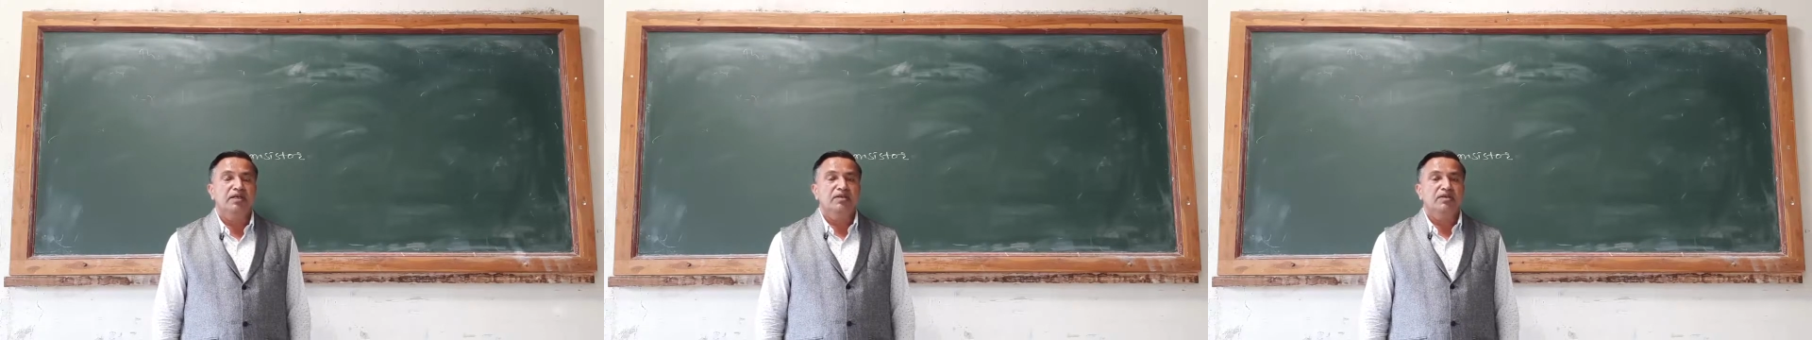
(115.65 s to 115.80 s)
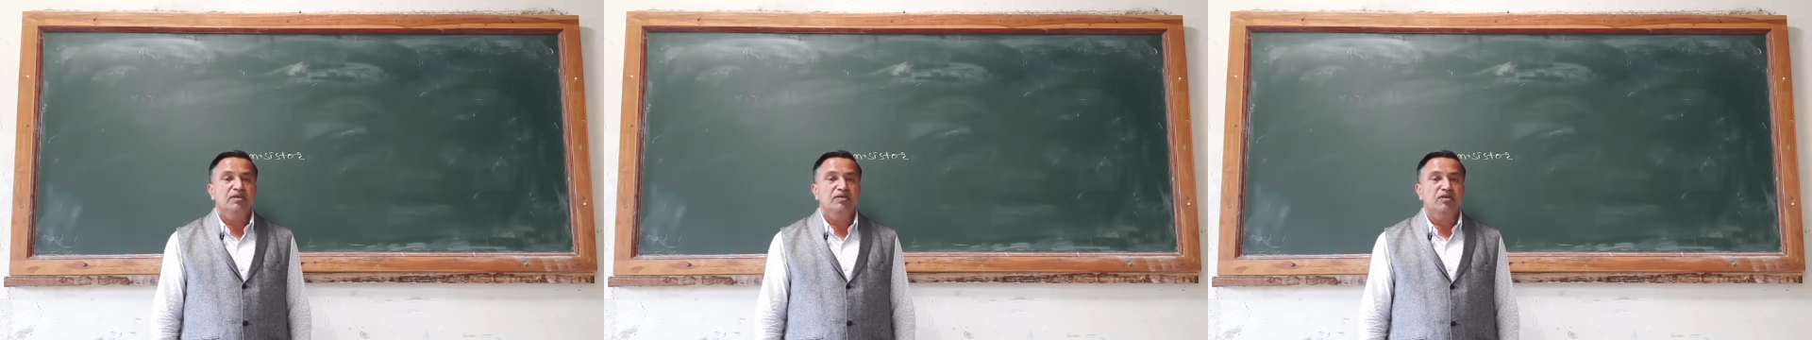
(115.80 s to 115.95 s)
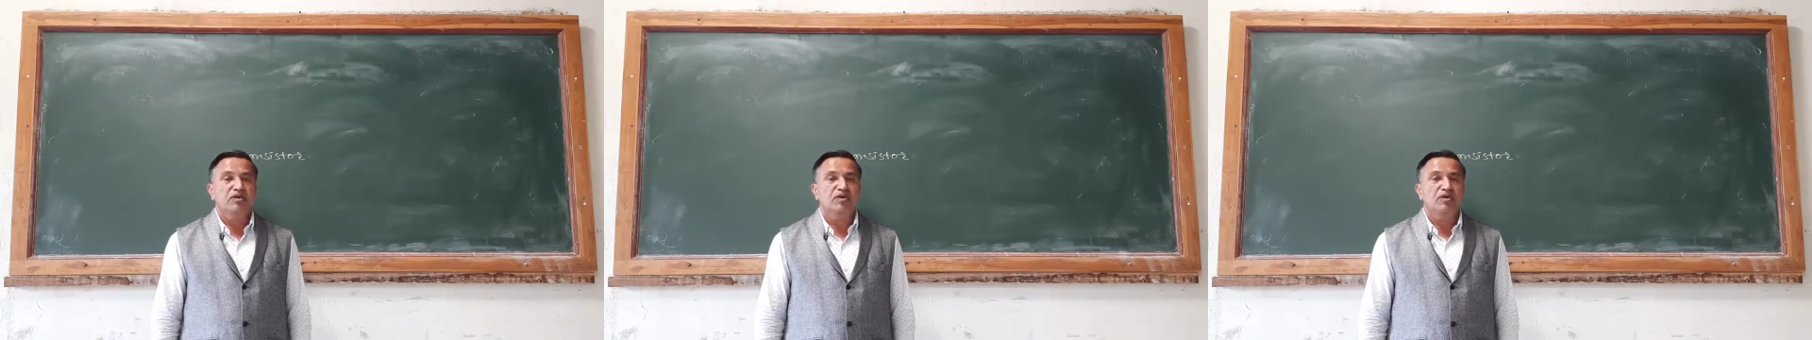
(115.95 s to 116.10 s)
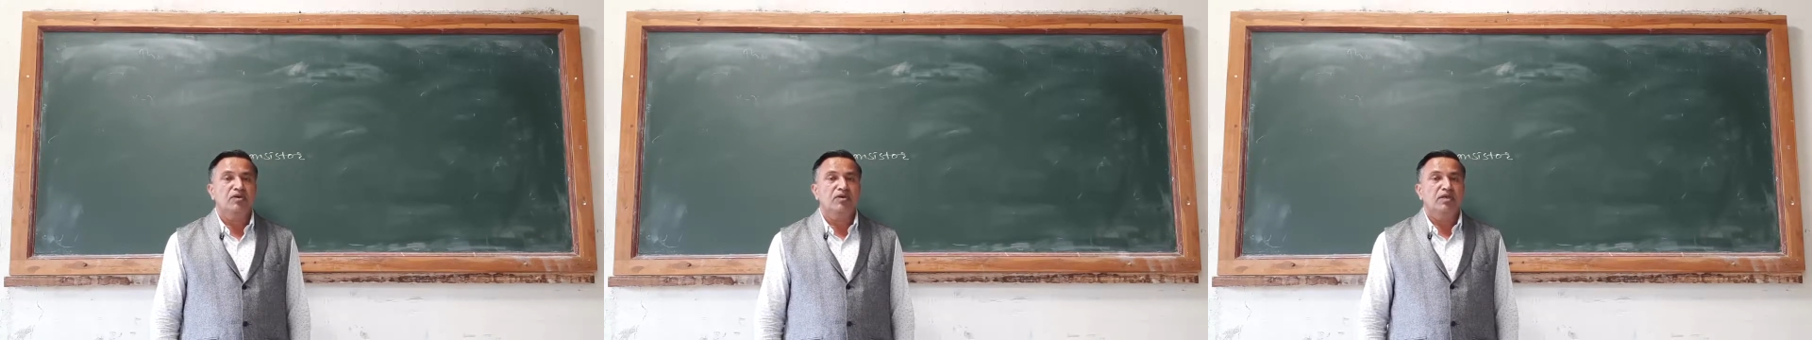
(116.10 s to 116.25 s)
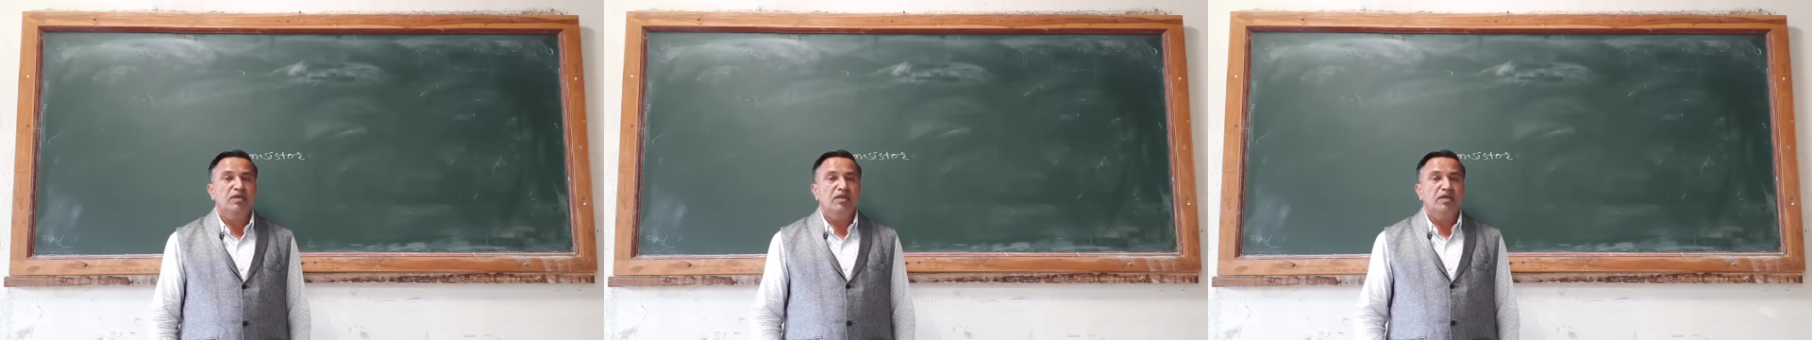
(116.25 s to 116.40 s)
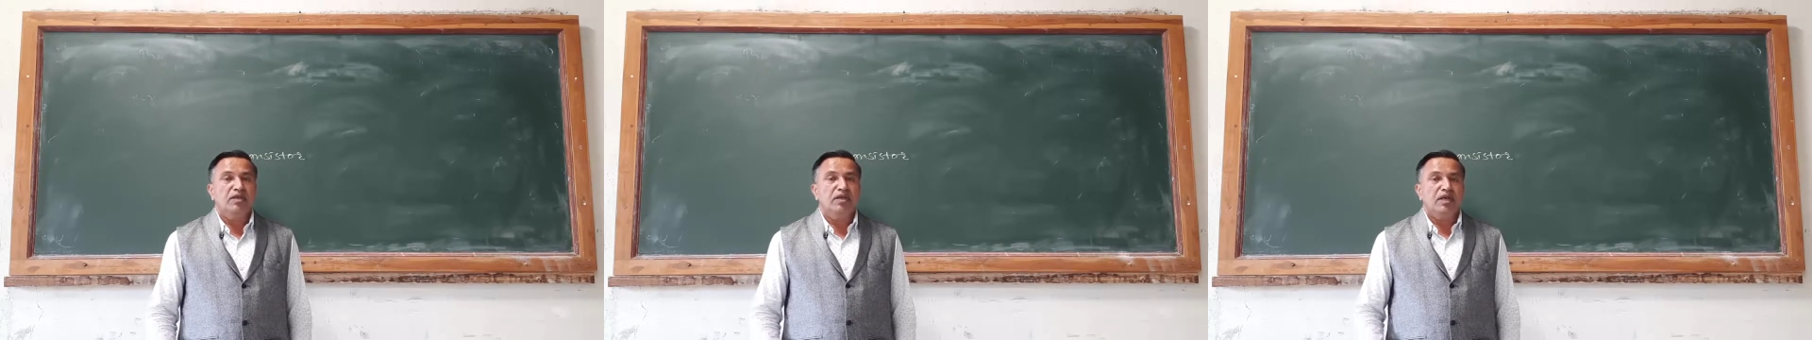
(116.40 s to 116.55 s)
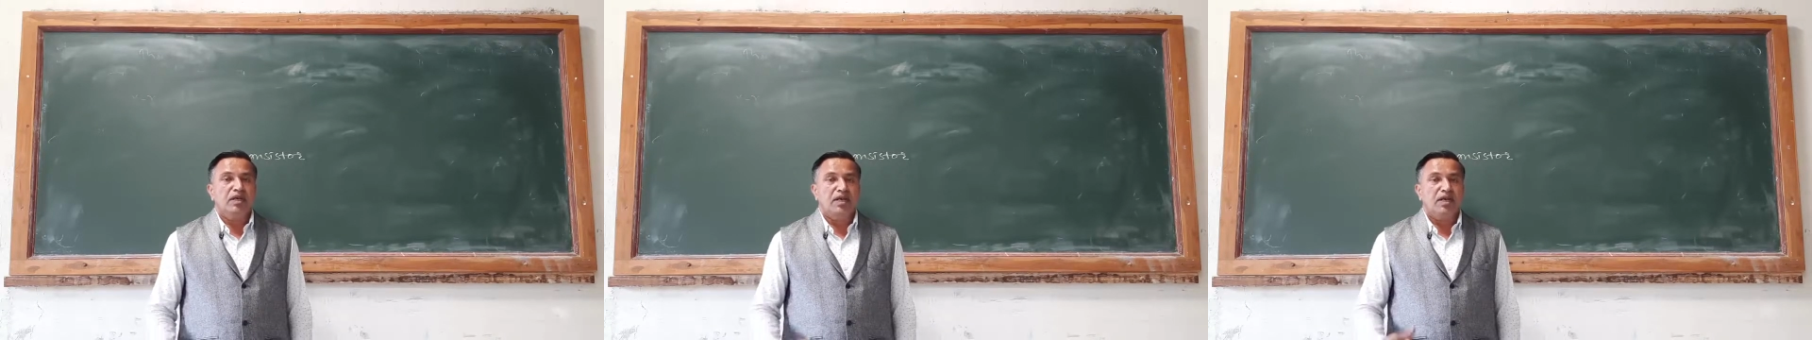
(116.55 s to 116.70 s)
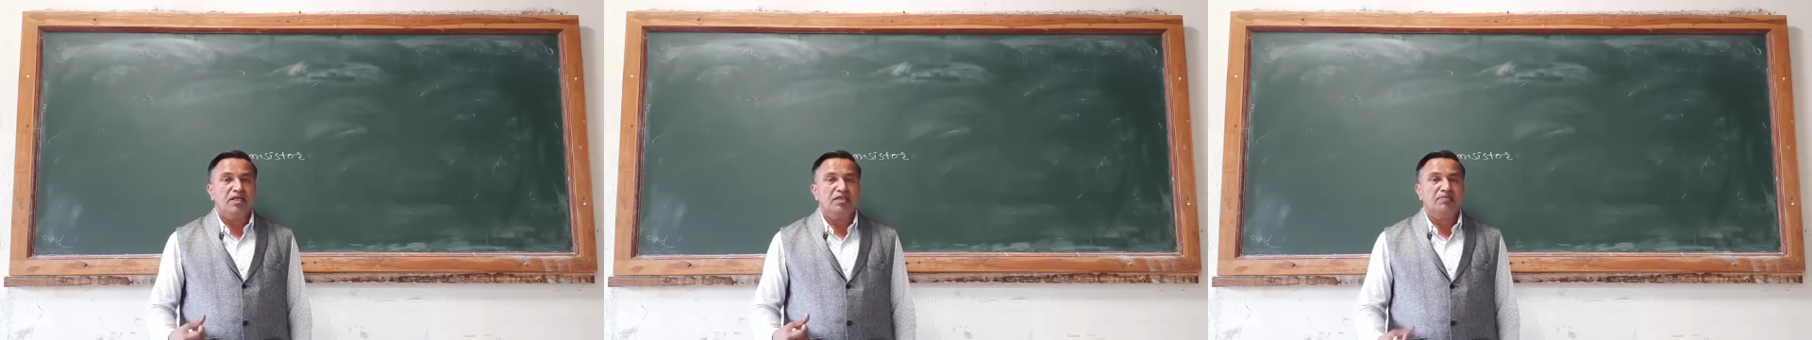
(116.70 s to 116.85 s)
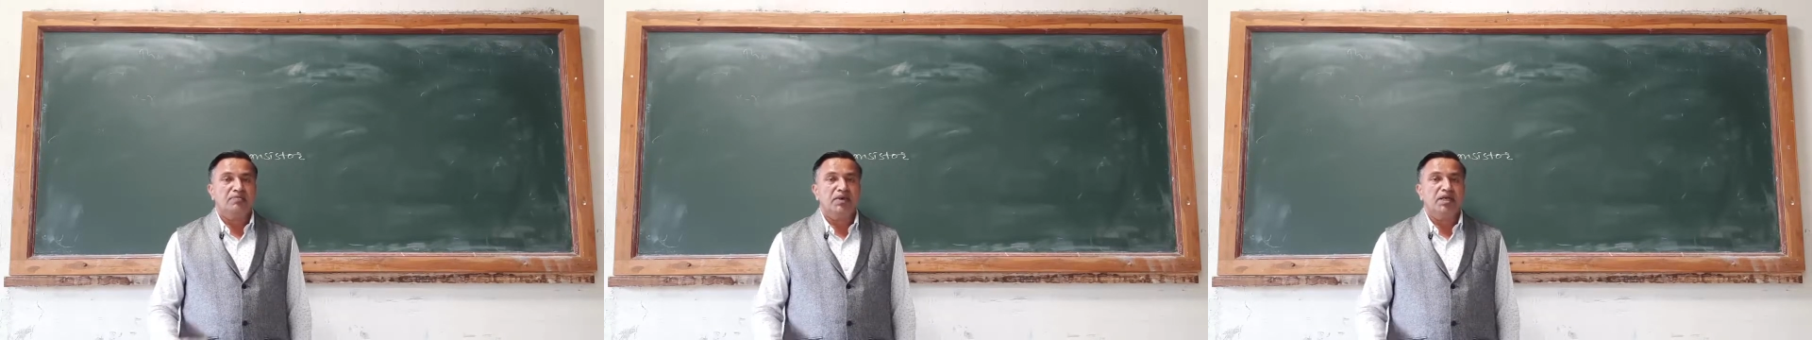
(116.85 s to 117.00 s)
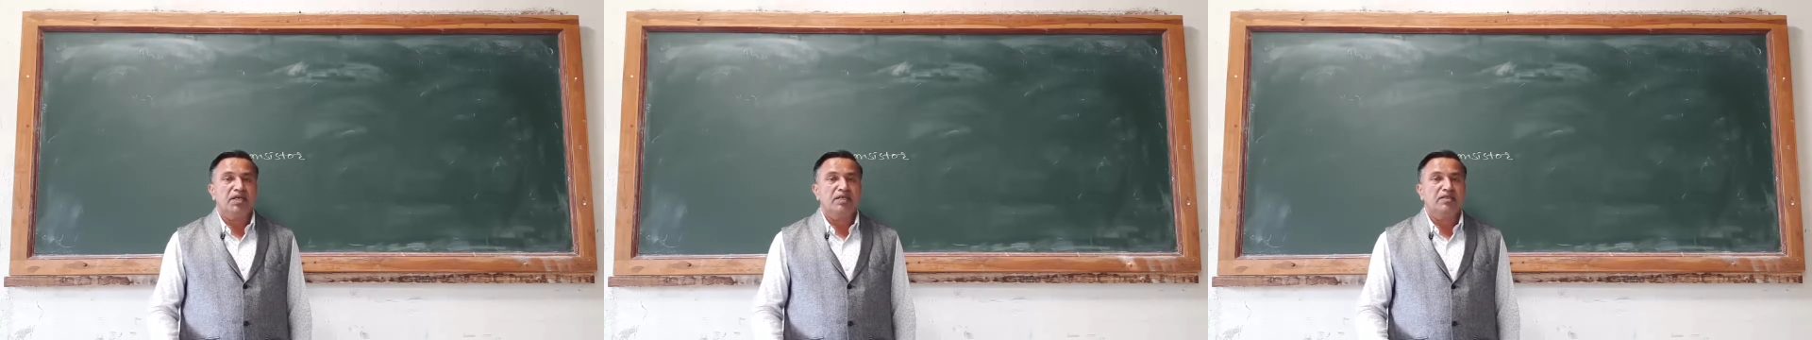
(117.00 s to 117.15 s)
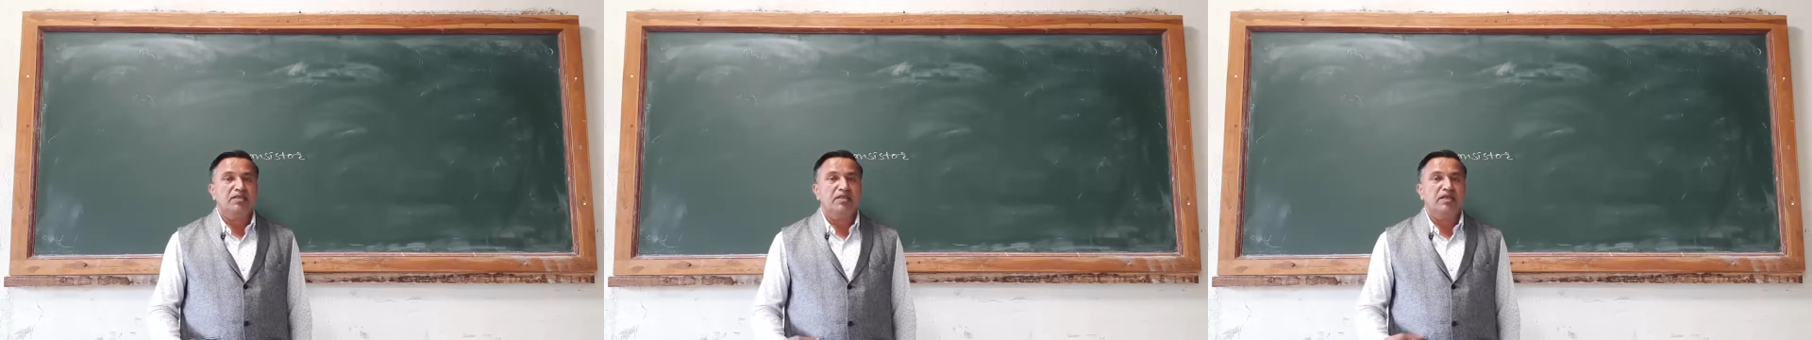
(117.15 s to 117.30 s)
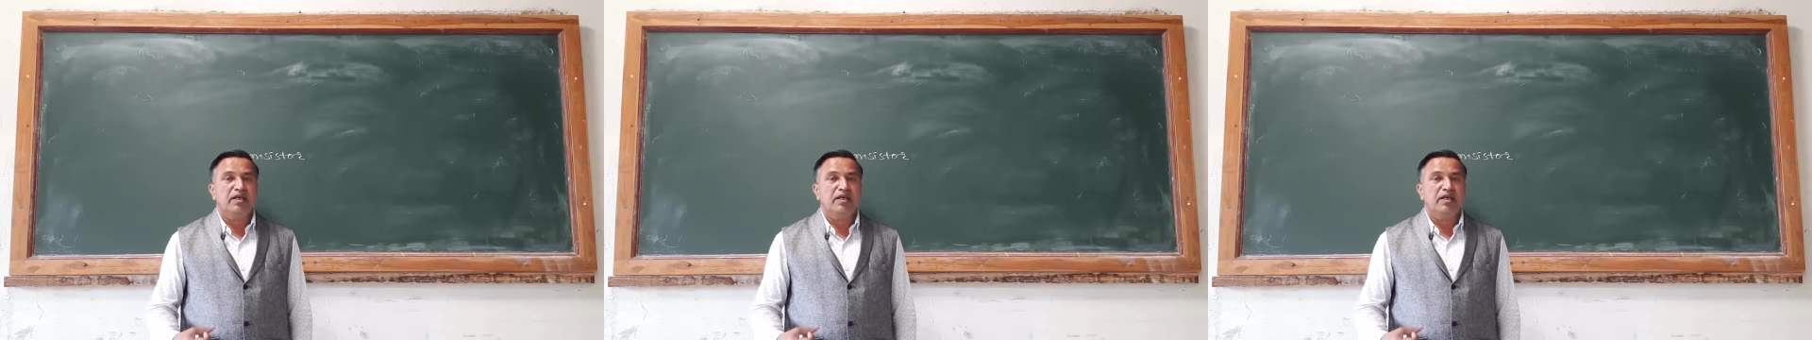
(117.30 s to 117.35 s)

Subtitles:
So as far as the